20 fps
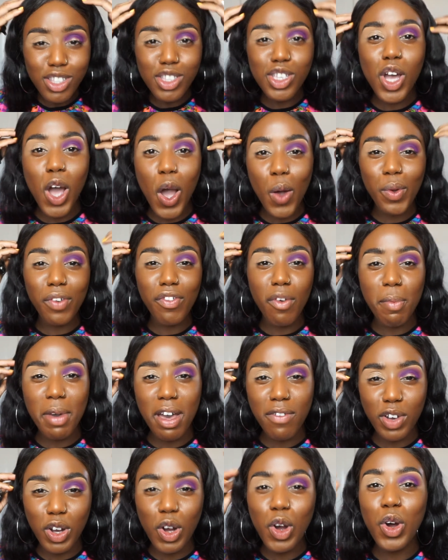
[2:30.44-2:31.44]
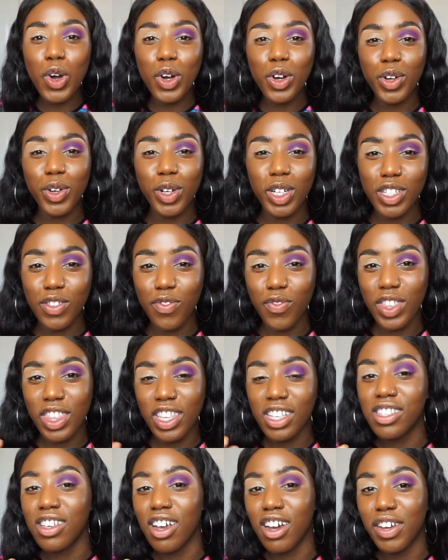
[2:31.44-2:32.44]
To go with a bit of a cut crease for
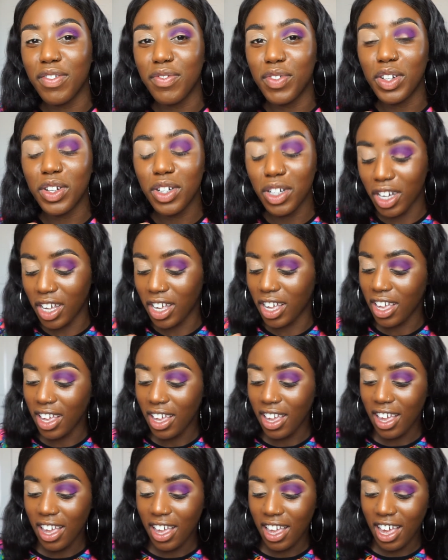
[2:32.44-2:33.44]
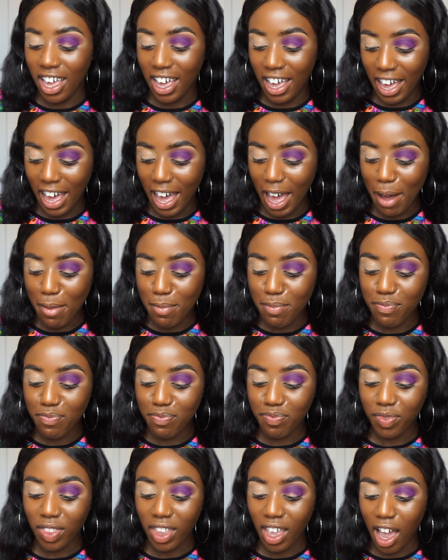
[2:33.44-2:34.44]
this kind of look,
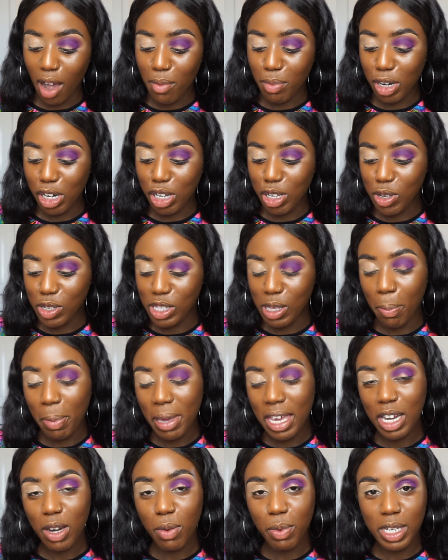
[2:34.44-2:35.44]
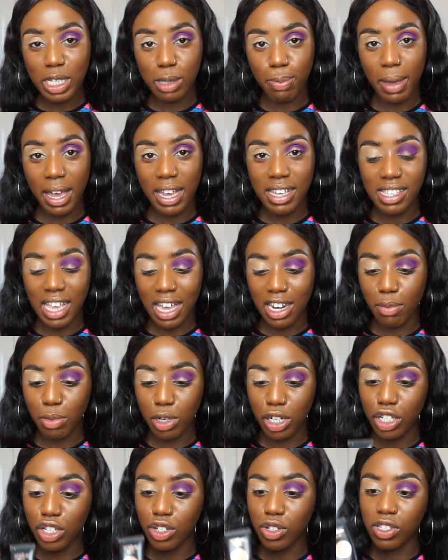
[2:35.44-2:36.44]
I'm going to use the Plouise Base, and I'm
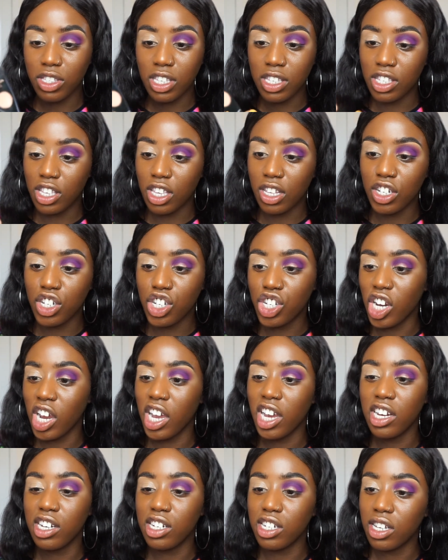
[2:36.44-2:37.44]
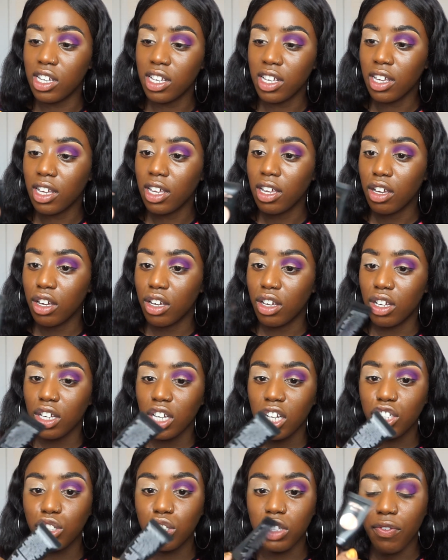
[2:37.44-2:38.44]
going to use this in shade,
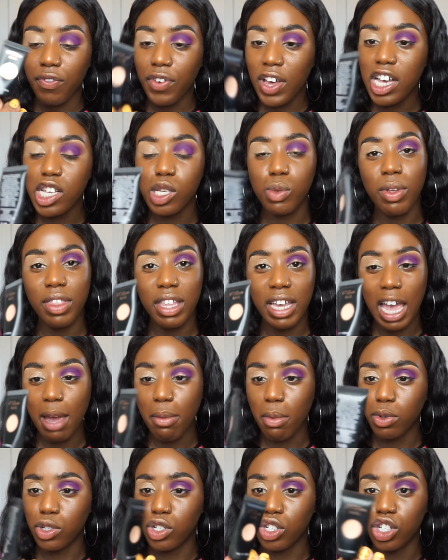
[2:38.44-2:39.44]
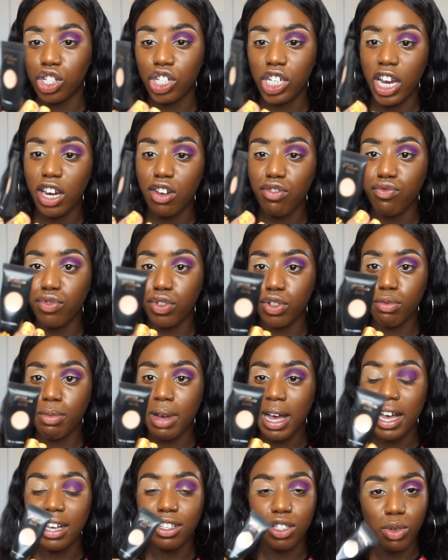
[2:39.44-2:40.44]
it's the first one that came up, which is shade
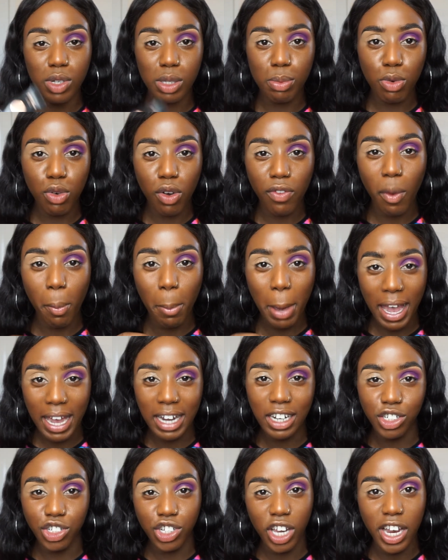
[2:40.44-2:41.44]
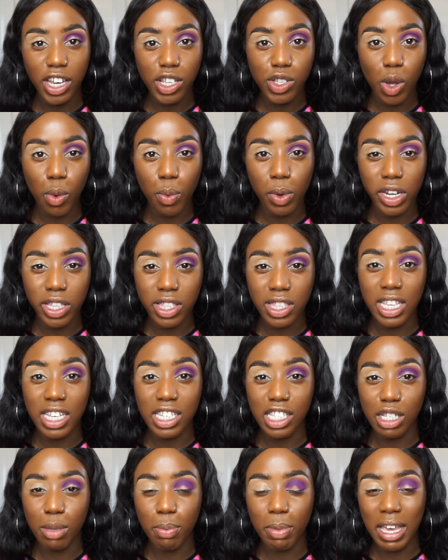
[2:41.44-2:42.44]
Rumour, so it's more of a paler shade, so I wanted
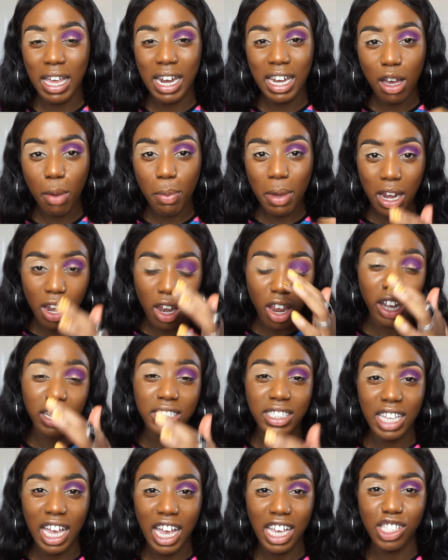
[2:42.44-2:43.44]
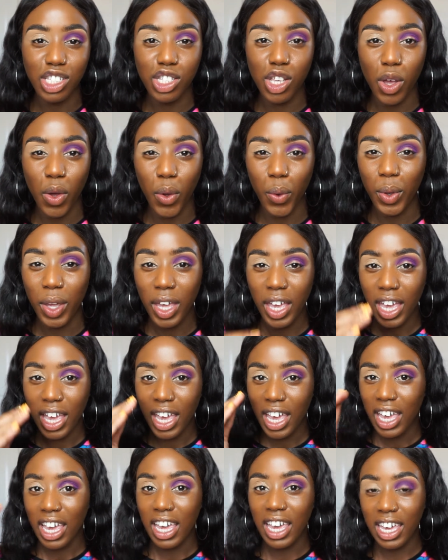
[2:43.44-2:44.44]
this to be a little bit lighter so
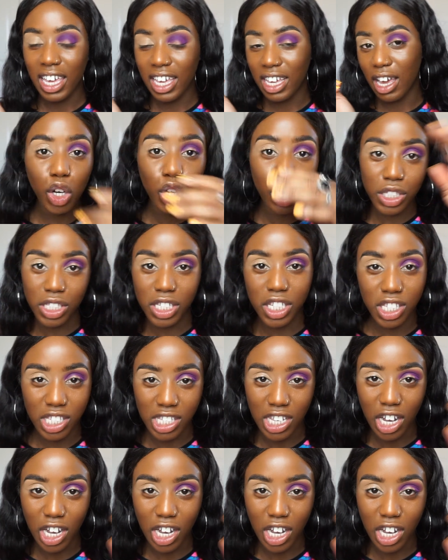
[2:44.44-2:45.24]
it cuts into the